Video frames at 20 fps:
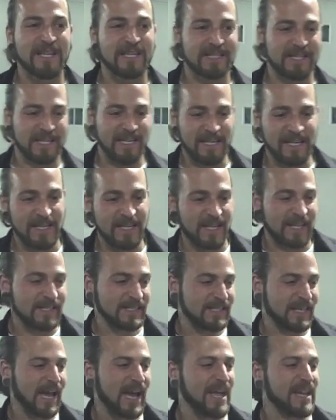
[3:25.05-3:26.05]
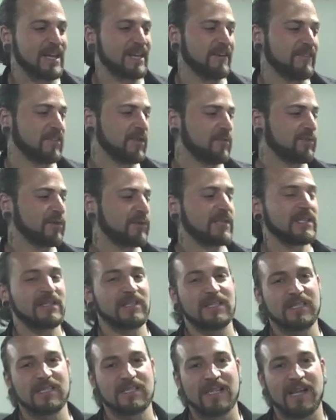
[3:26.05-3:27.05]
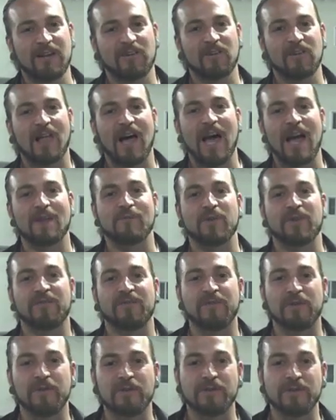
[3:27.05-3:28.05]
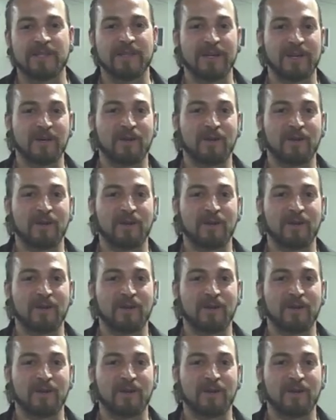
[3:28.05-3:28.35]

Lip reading: to eat a diet of completely sterile hybrid foods and then